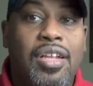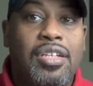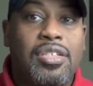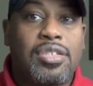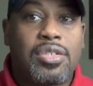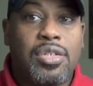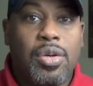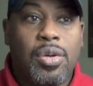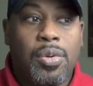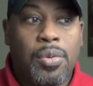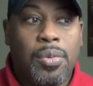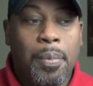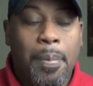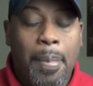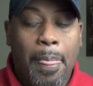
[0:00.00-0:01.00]

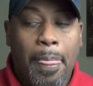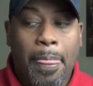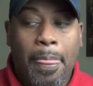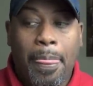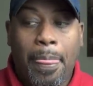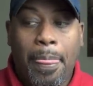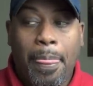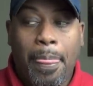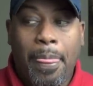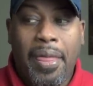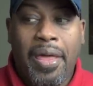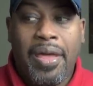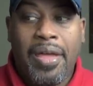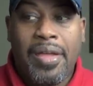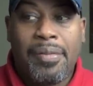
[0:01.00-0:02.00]
So,
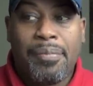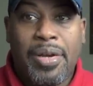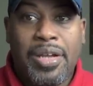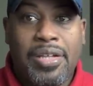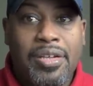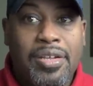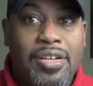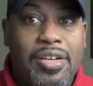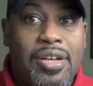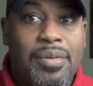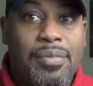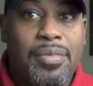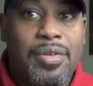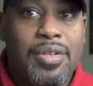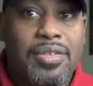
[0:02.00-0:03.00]
and my
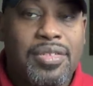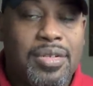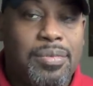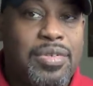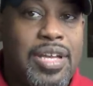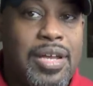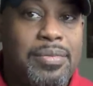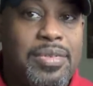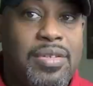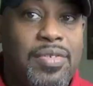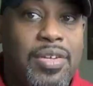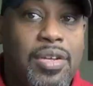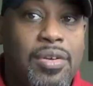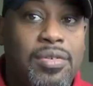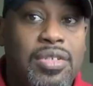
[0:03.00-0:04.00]
income sometimes
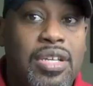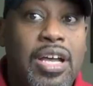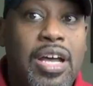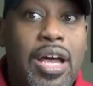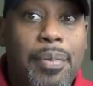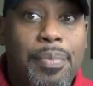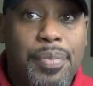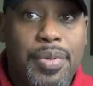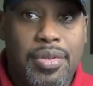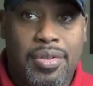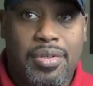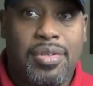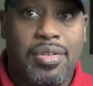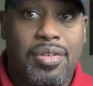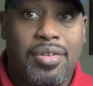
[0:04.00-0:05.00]
even goes up
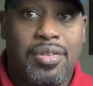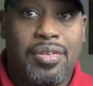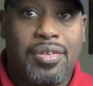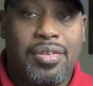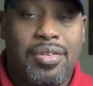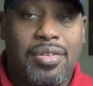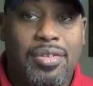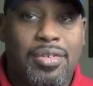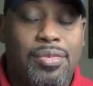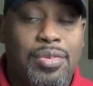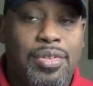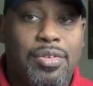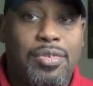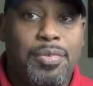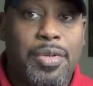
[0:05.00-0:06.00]

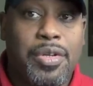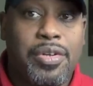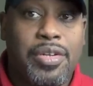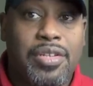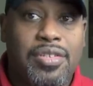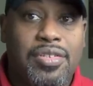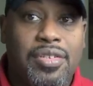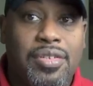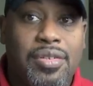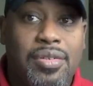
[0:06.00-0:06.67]
during those periods.